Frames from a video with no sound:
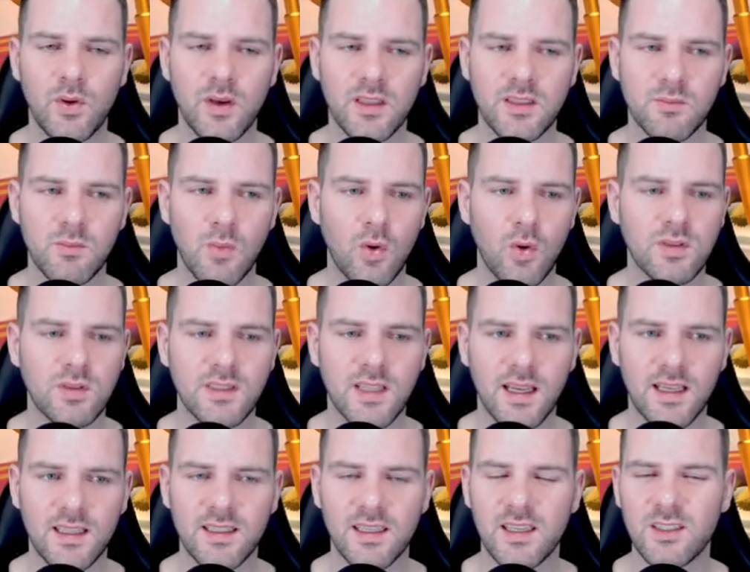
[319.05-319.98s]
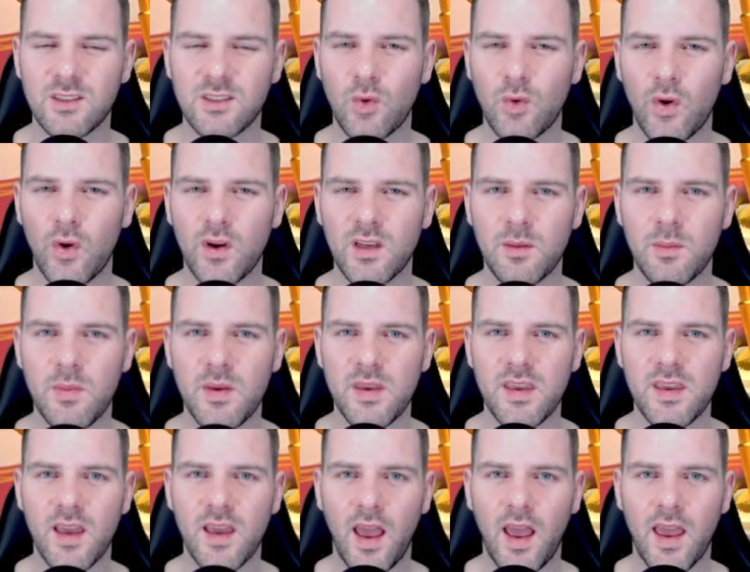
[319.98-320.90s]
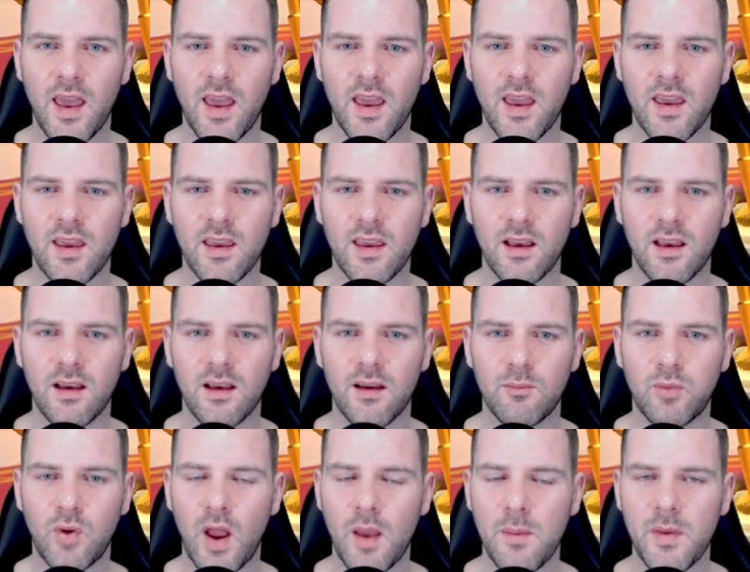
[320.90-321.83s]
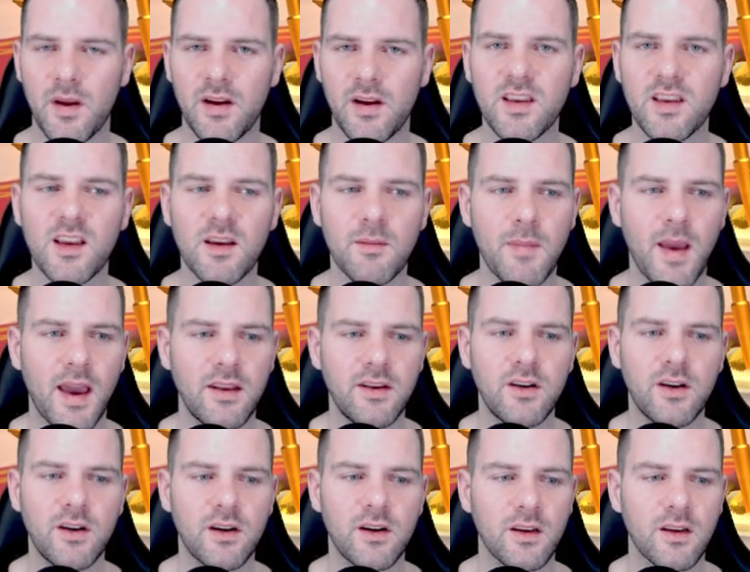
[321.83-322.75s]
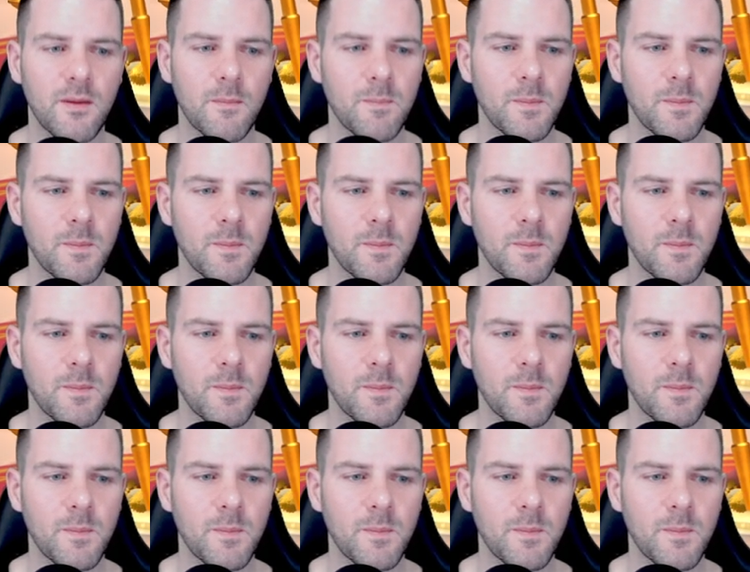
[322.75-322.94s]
it's most likely he's going to be a primary commander.